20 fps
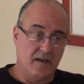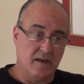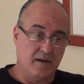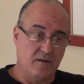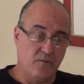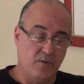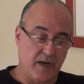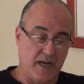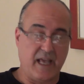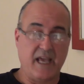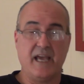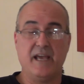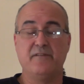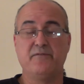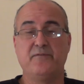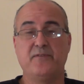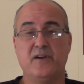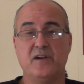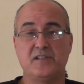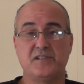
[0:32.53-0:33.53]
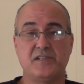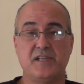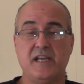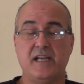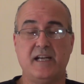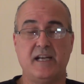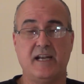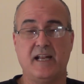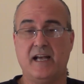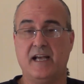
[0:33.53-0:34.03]
When I had first seen
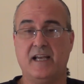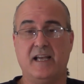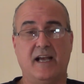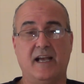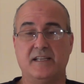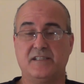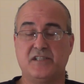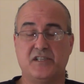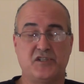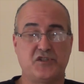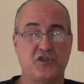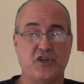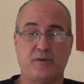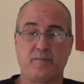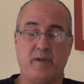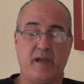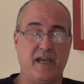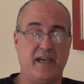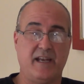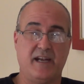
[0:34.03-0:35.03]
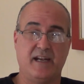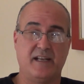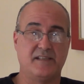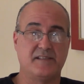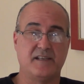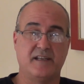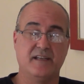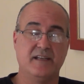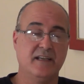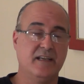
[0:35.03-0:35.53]
it, I just shook my head and I
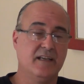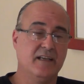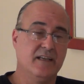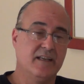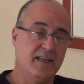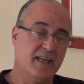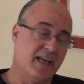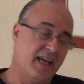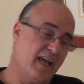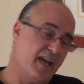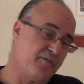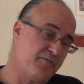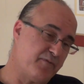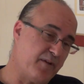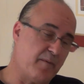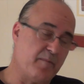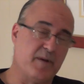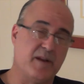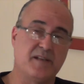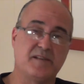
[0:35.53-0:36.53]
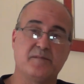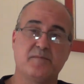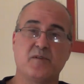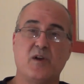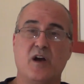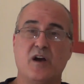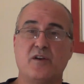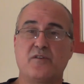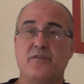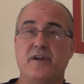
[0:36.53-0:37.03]
said, feminism
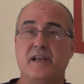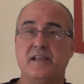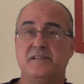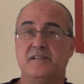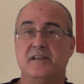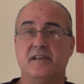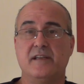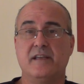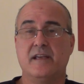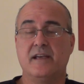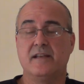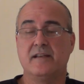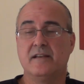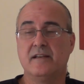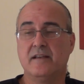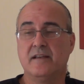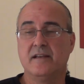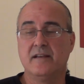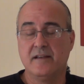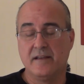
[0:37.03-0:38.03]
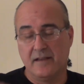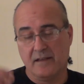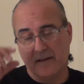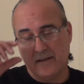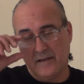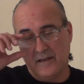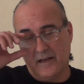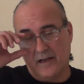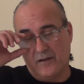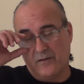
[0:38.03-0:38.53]
gone crazy again.
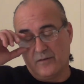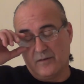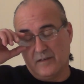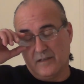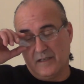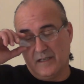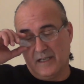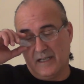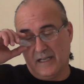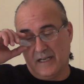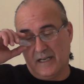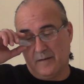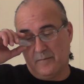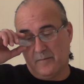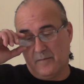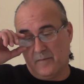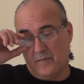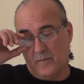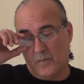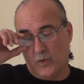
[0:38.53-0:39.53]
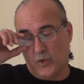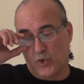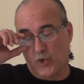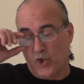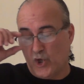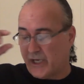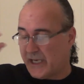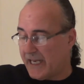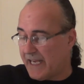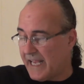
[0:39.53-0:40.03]
You know,
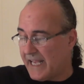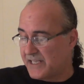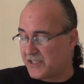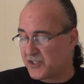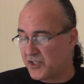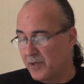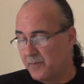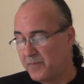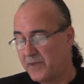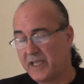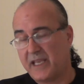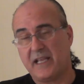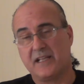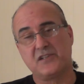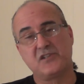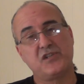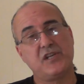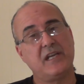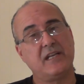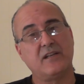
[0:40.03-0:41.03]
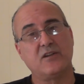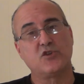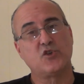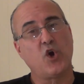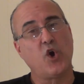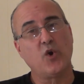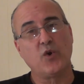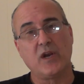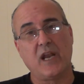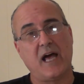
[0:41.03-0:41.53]
looking at something and seeing the
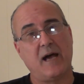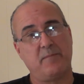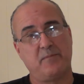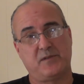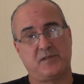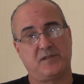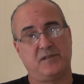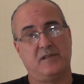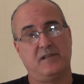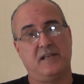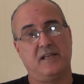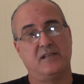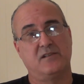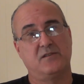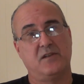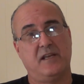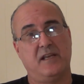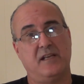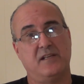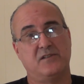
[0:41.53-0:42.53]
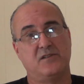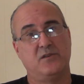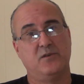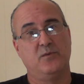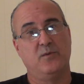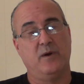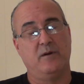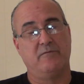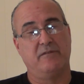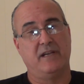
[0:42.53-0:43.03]
total opposite as to
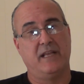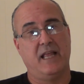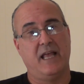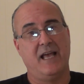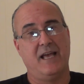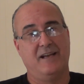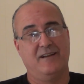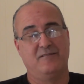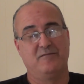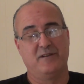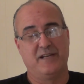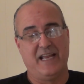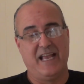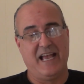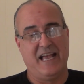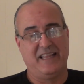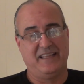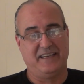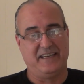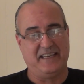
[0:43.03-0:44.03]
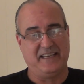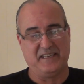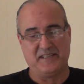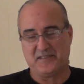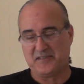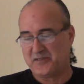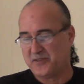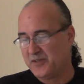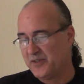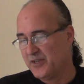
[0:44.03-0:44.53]
what reality
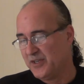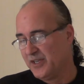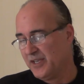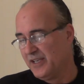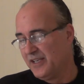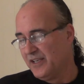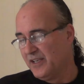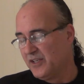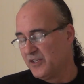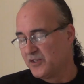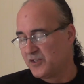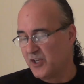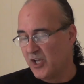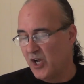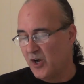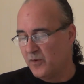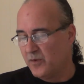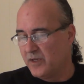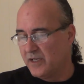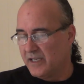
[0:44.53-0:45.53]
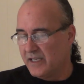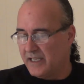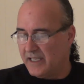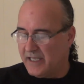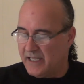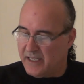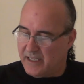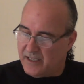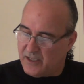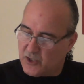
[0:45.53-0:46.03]
is. So,
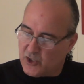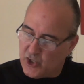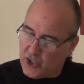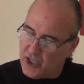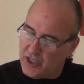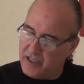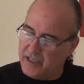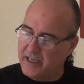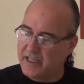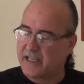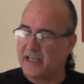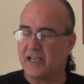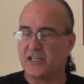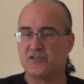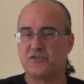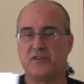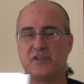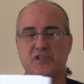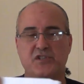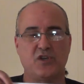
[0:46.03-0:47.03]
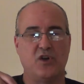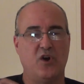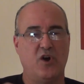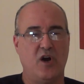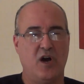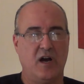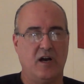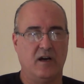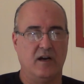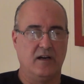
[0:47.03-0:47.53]
Girl in a Country
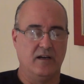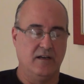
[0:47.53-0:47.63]
Song,